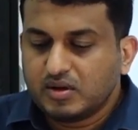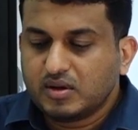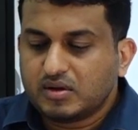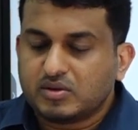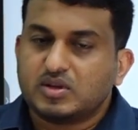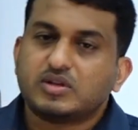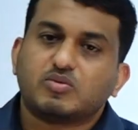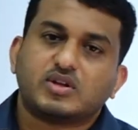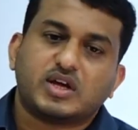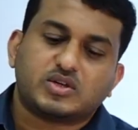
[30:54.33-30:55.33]
So this
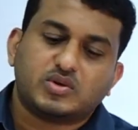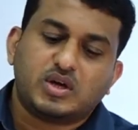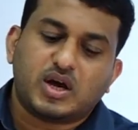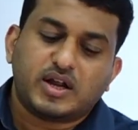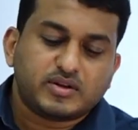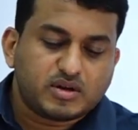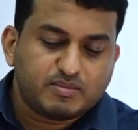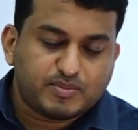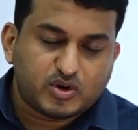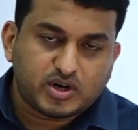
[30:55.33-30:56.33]
was actually another
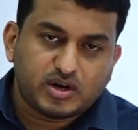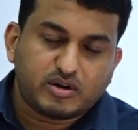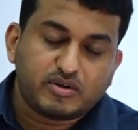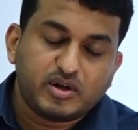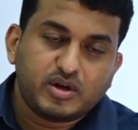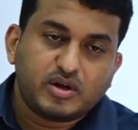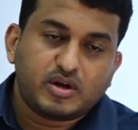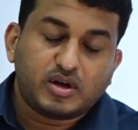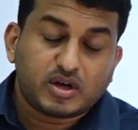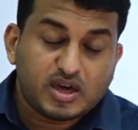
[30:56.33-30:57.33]
important
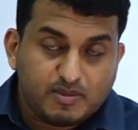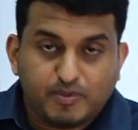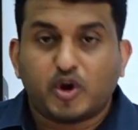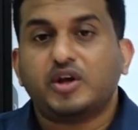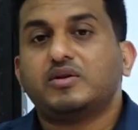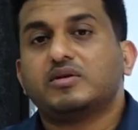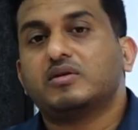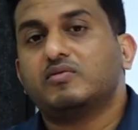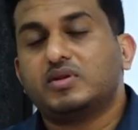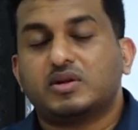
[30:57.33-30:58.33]
key point
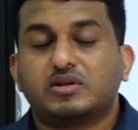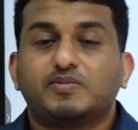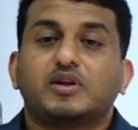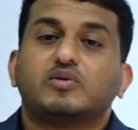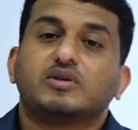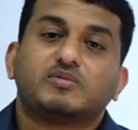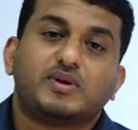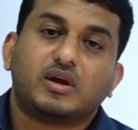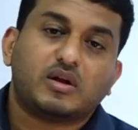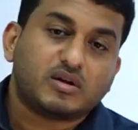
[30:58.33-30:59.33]
with respect to this
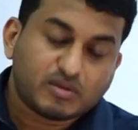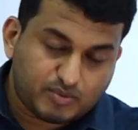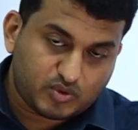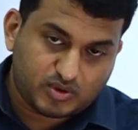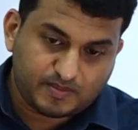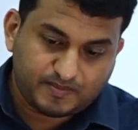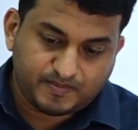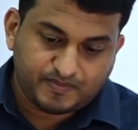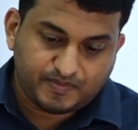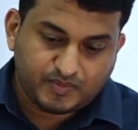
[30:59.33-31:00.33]
particular report.
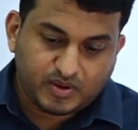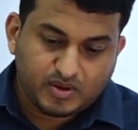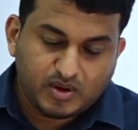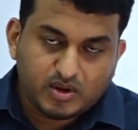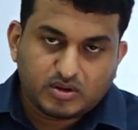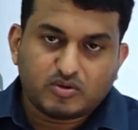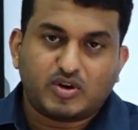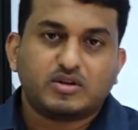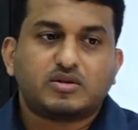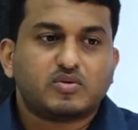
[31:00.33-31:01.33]
So
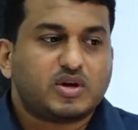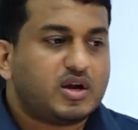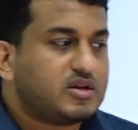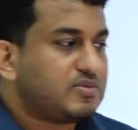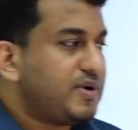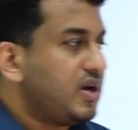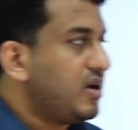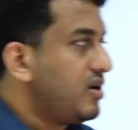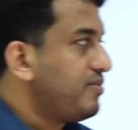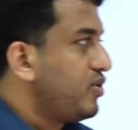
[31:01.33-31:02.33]
once you read this
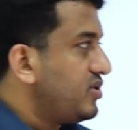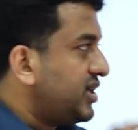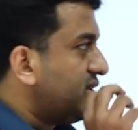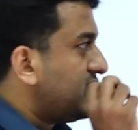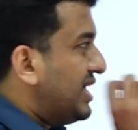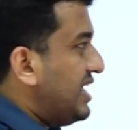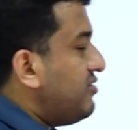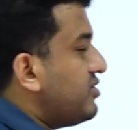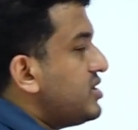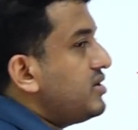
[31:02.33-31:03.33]
particular report, these
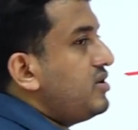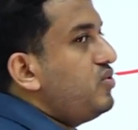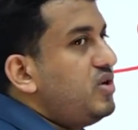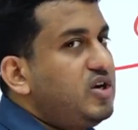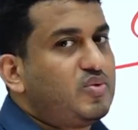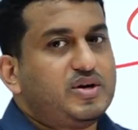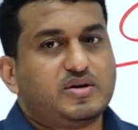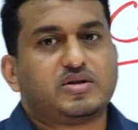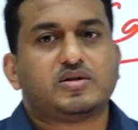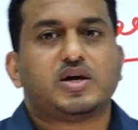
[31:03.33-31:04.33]
keywords you need to
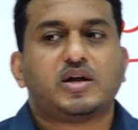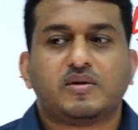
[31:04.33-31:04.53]
understand.